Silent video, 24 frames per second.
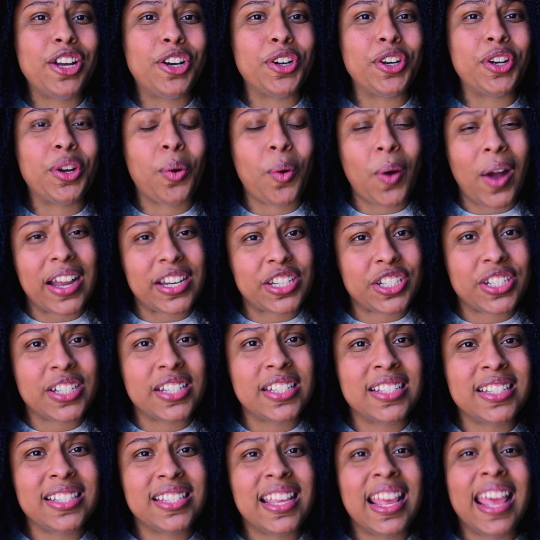good
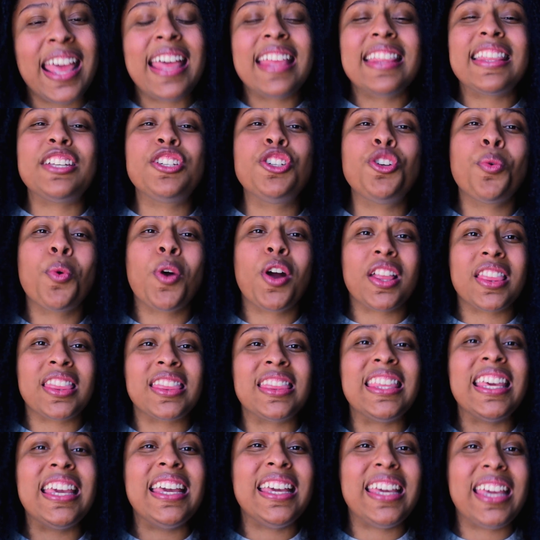questions, that you are
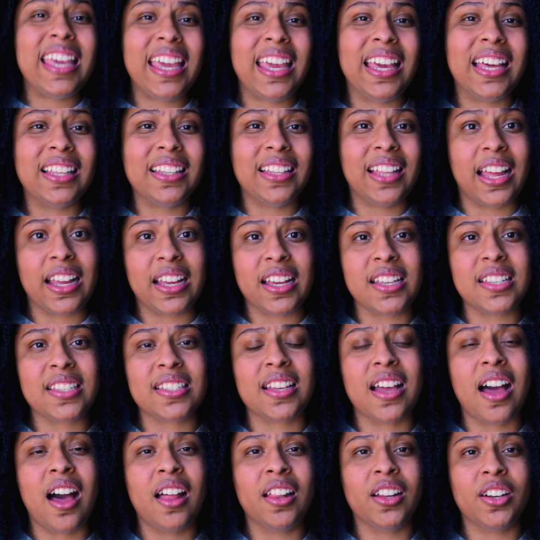thinking like a
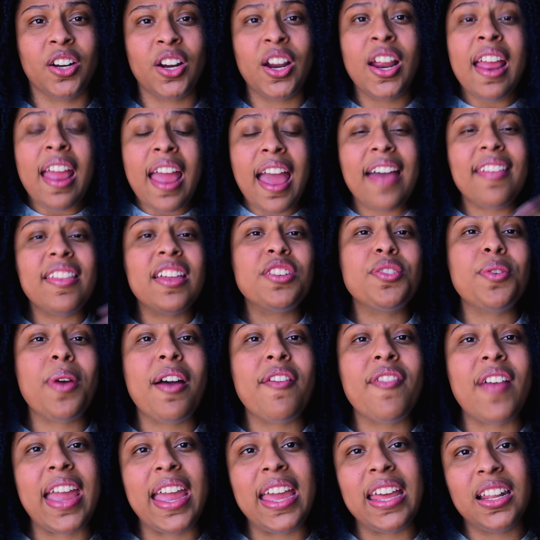scholar, and that you
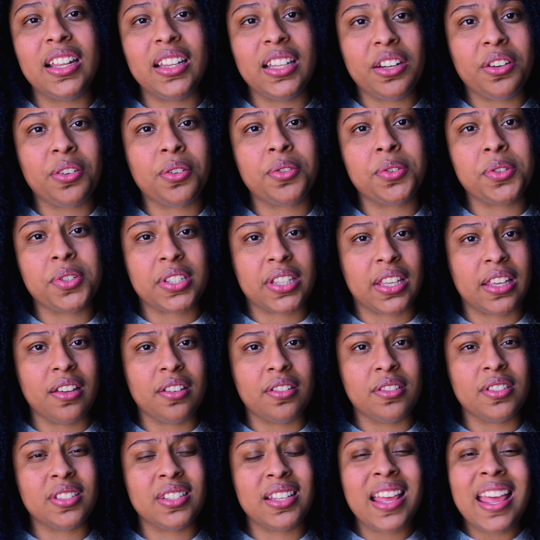have analytical
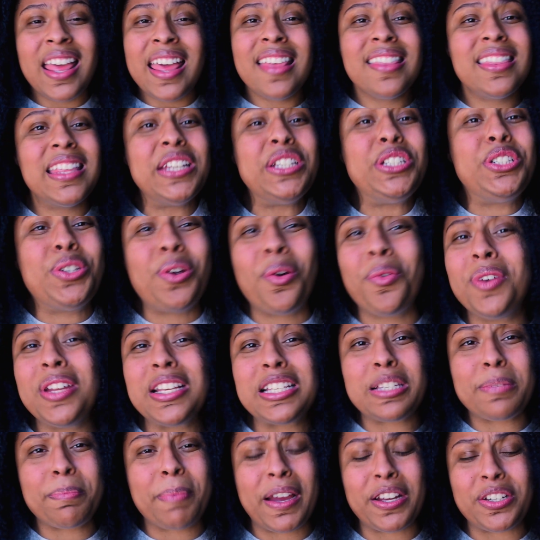skills. They don't
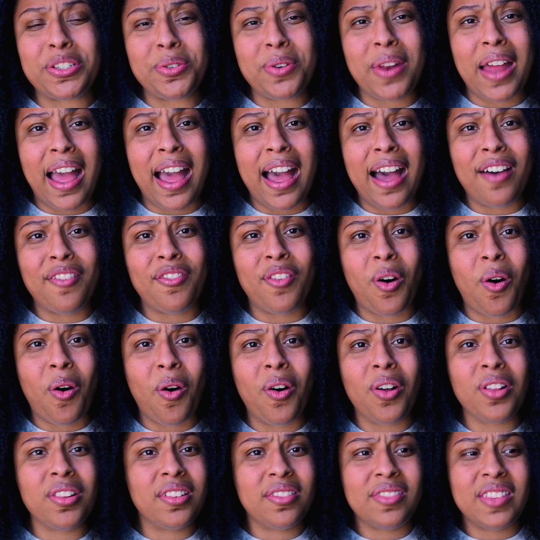expect you to have
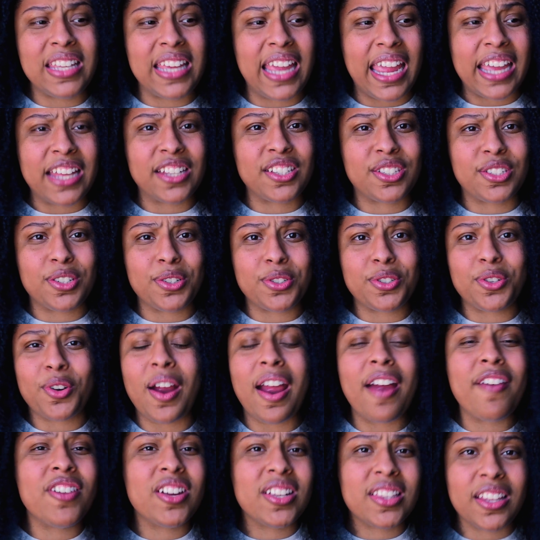all of the answers or
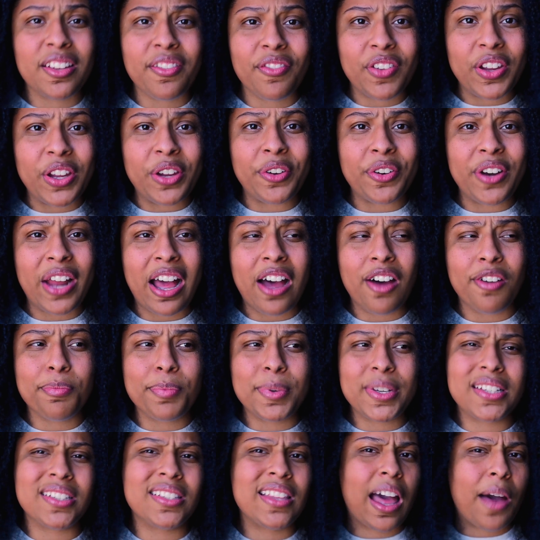everything figured out
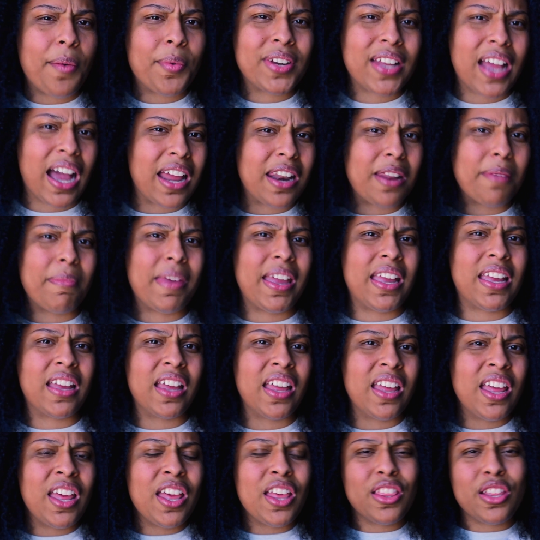because that would kind of make
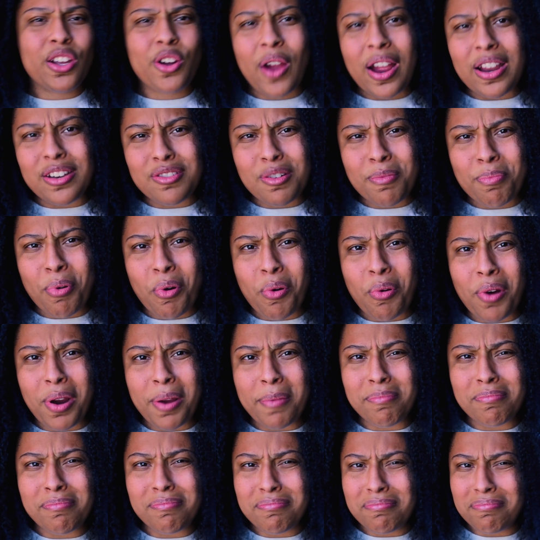the graduate
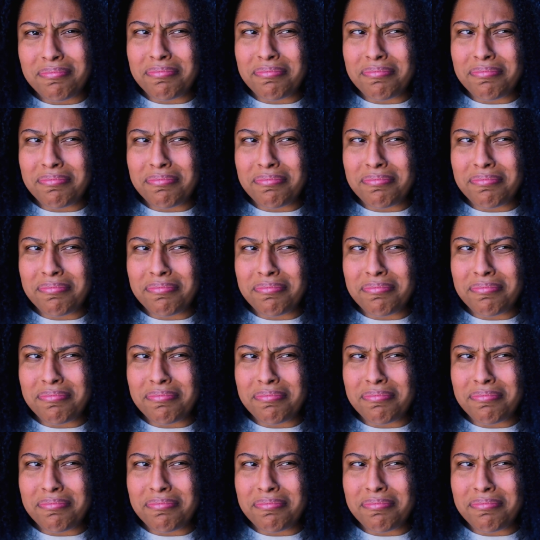program